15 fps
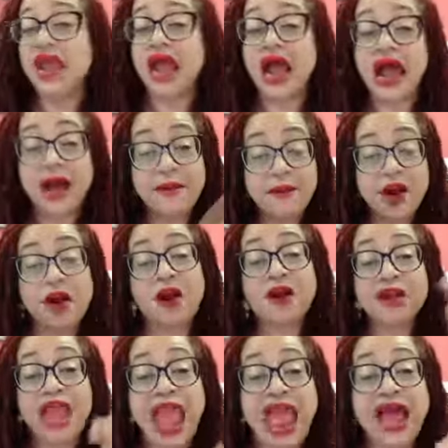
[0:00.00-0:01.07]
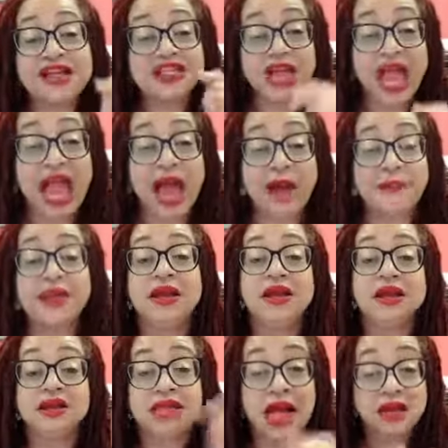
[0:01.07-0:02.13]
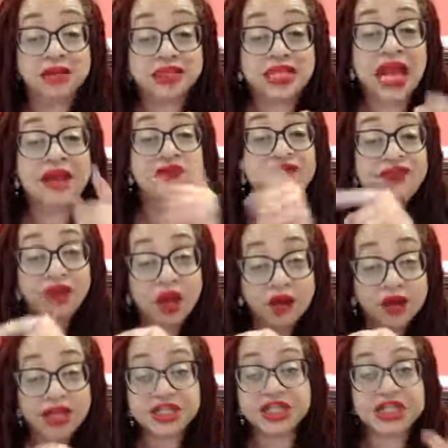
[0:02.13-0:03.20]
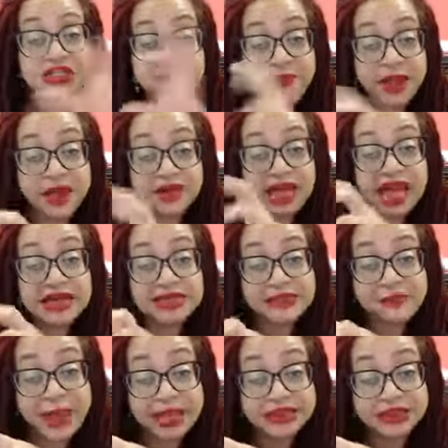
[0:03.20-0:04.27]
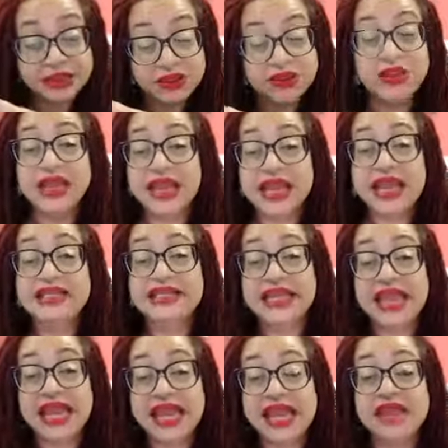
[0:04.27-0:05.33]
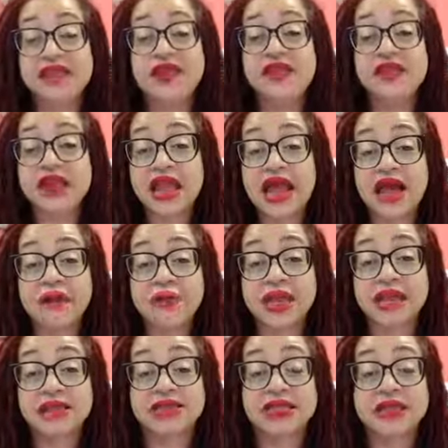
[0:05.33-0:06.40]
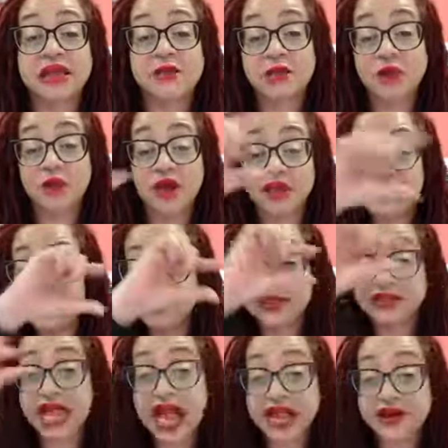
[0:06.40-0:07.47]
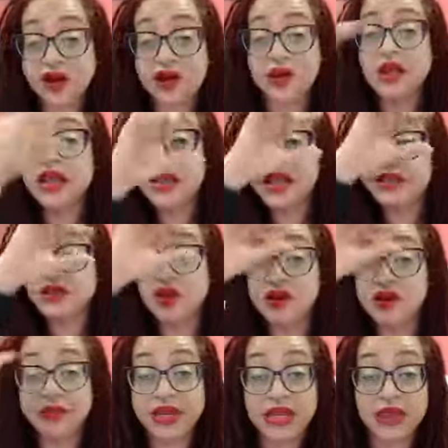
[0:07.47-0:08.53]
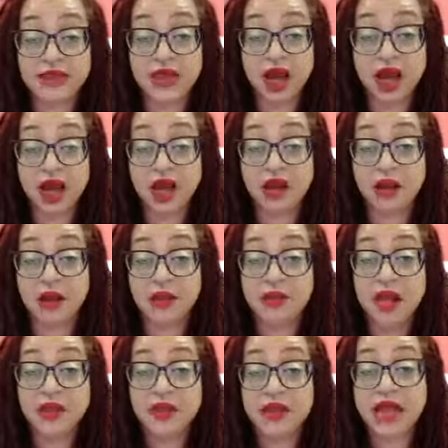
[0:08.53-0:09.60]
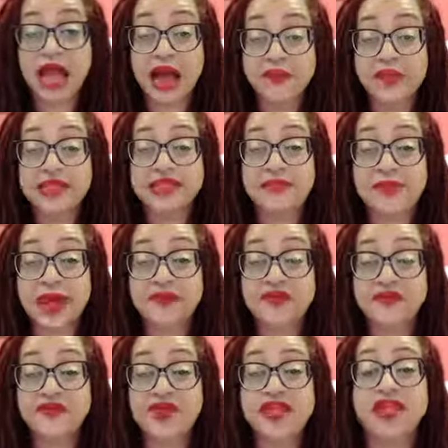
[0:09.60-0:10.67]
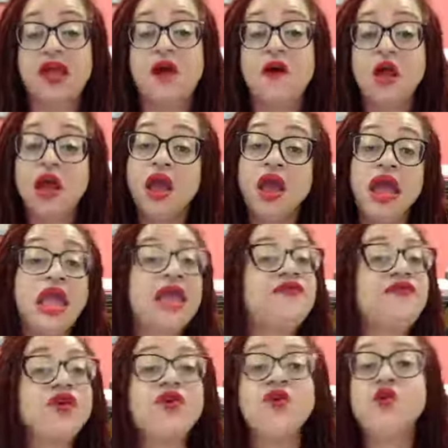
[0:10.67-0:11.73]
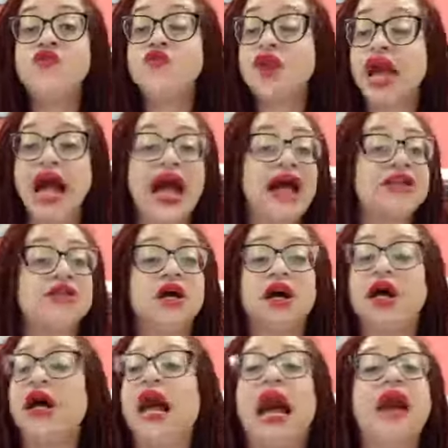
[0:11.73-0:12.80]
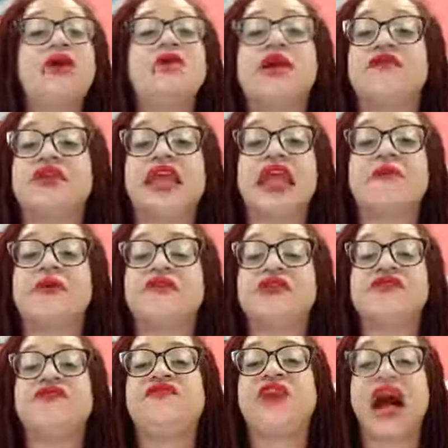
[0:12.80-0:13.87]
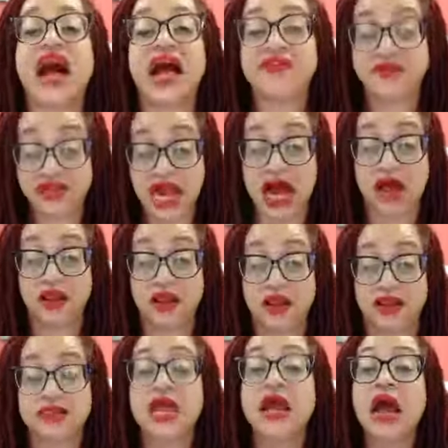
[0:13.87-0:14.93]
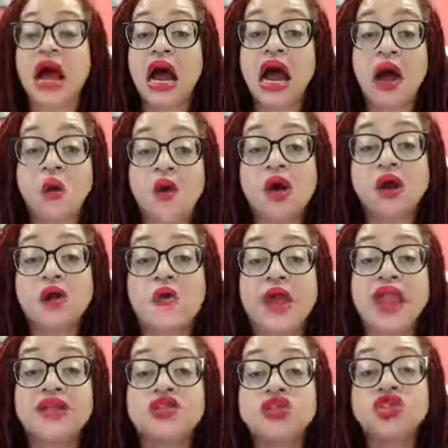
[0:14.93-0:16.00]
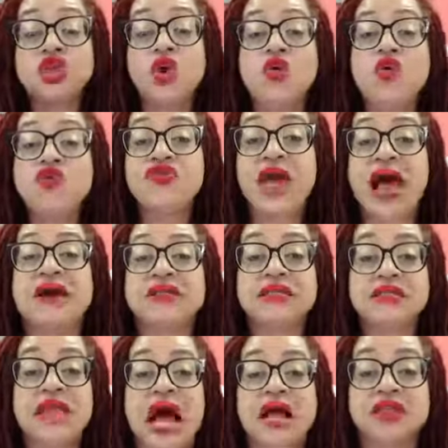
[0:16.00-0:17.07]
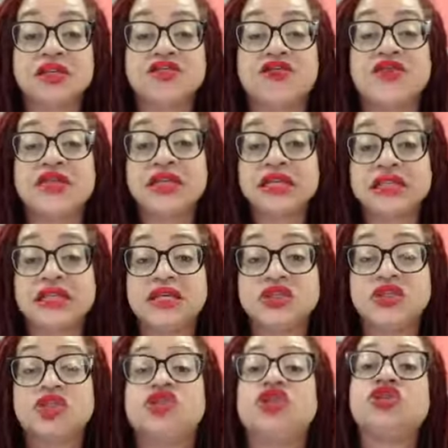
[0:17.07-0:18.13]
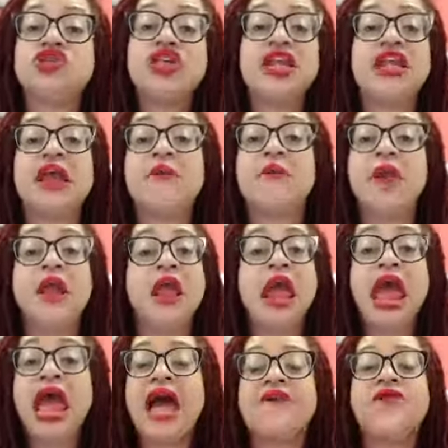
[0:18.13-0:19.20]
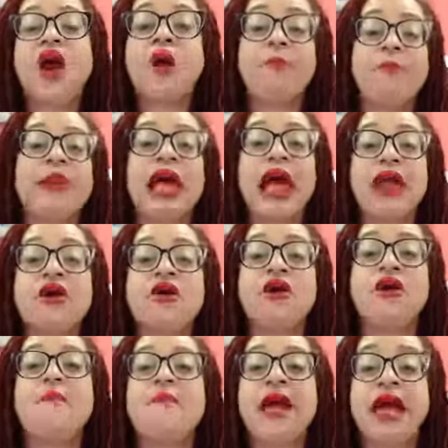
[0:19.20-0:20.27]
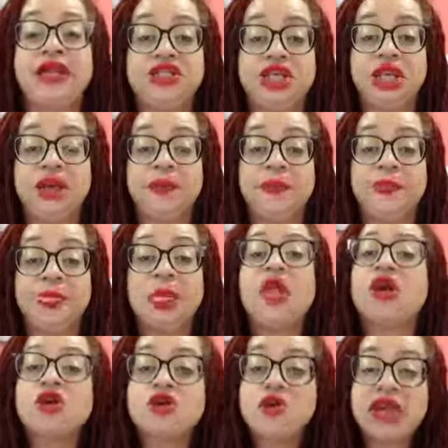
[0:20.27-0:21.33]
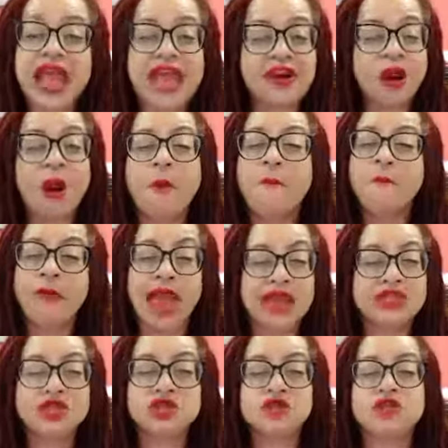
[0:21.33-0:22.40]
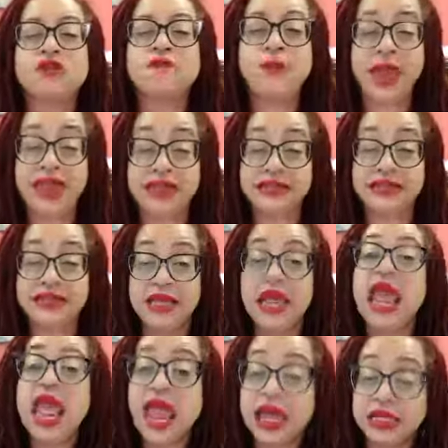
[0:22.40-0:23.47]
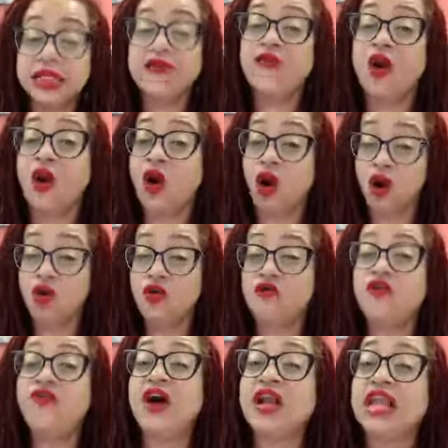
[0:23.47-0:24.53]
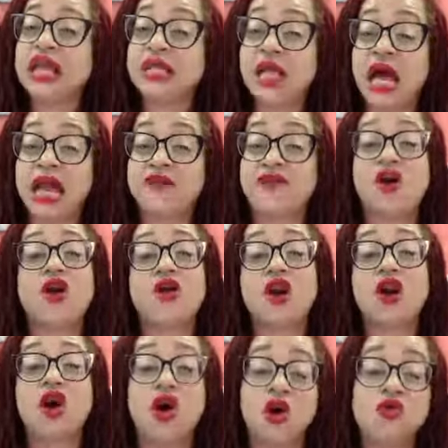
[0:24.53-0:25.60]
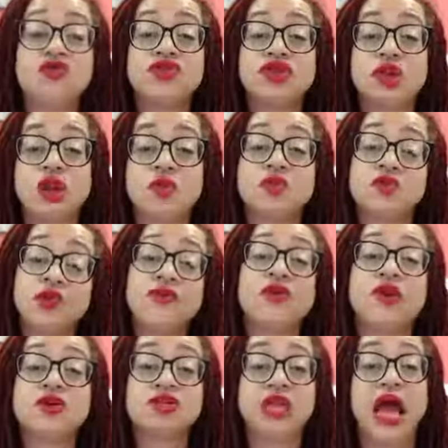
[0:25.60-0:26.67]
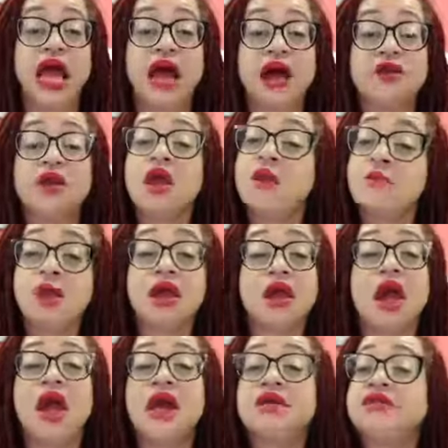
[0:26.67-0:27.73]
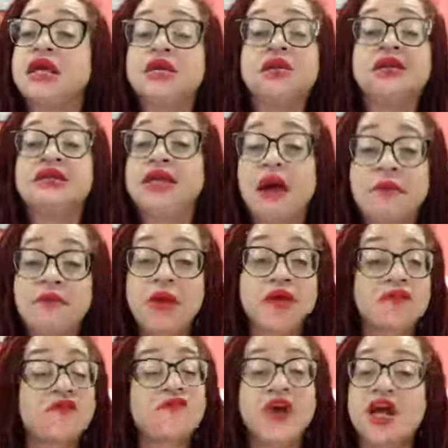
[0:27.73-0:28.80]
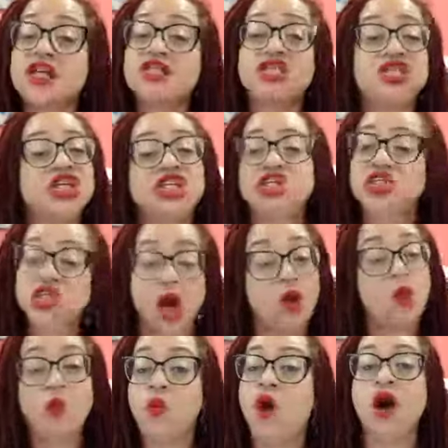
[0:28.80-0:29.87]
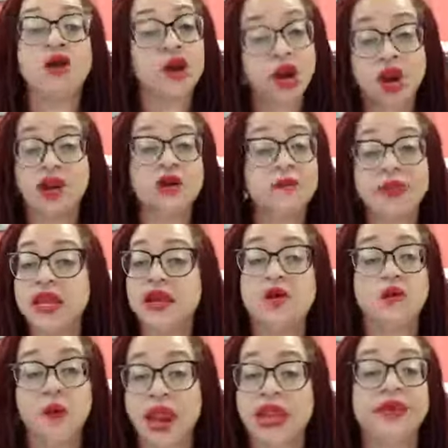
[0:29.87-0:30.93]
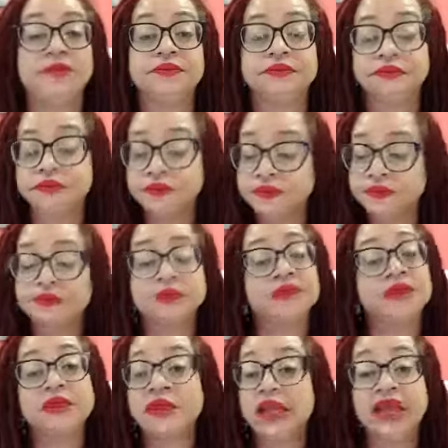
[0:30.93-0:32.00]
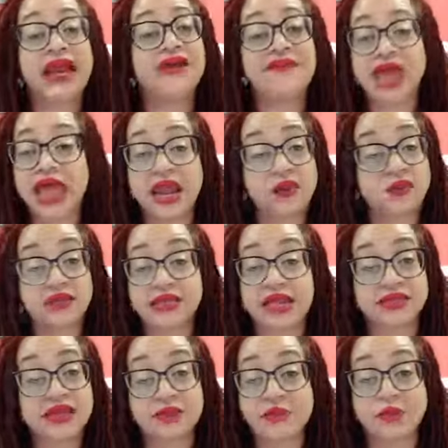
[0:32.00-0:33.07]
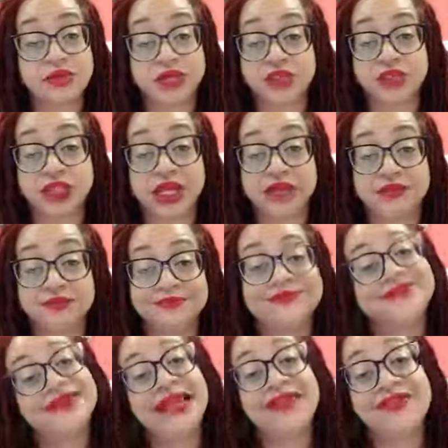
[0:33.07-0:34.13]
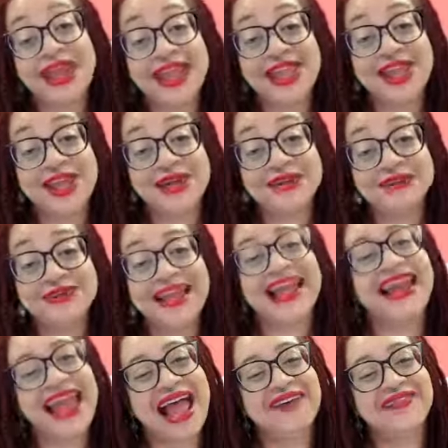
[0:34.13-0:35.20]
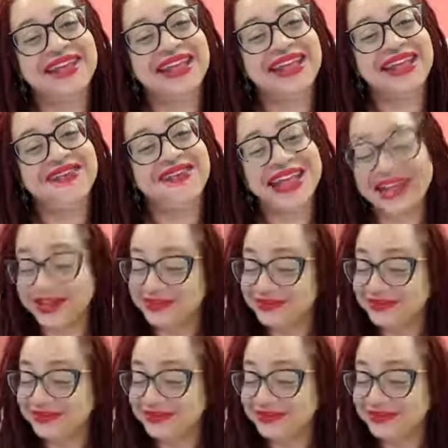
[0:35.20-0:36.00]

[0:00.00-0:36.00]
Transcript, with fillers: um, her cash app dollar sign fleurish it's spelled kind of special it's in the comments it's, um, well, it's in the title it's going to be in the um the comments about the video if you've got, uh, I don't give a damn if it's $5. I want to raise $2,000 for this sister so she can have her black girl magic, create her magical space, and live her own fucking life on her own terms with her child because some motherfuckers just don't want her to be great. And I've had it with that type of bullshit. Thank you and have a good evening.